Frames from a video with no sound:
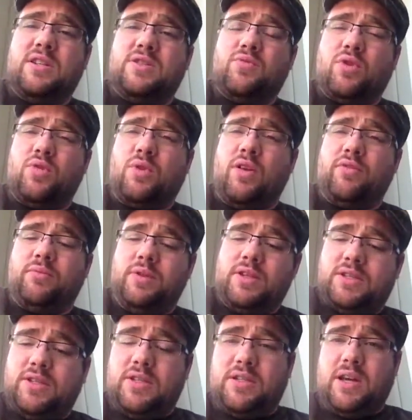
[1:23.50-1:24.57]
doesn't work well for me
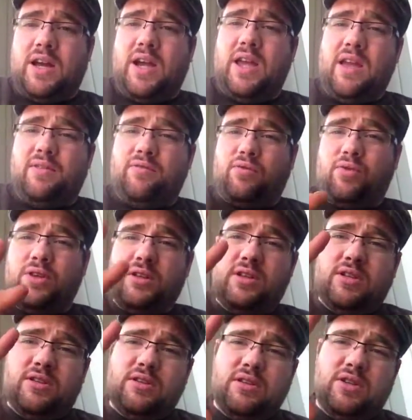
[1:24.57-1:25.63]
is because I have
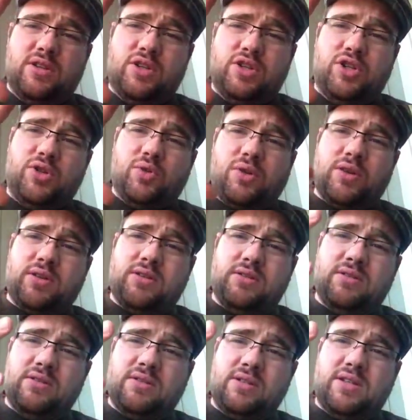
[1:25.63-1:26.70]
really short,
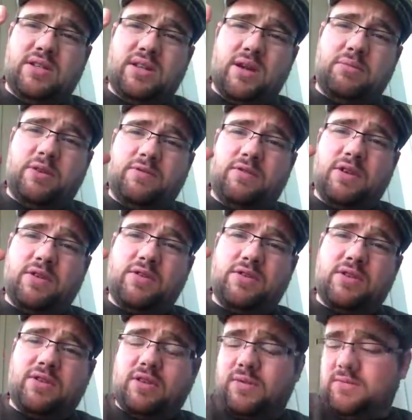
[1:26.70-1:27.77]
stubby fingers
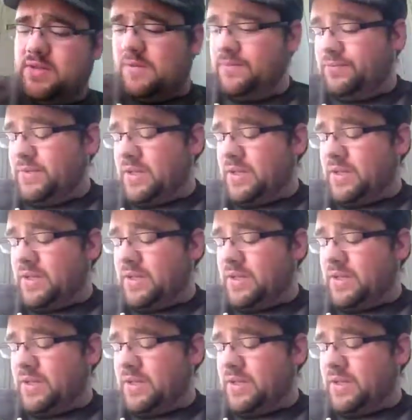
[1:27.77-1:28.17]
and thumbs.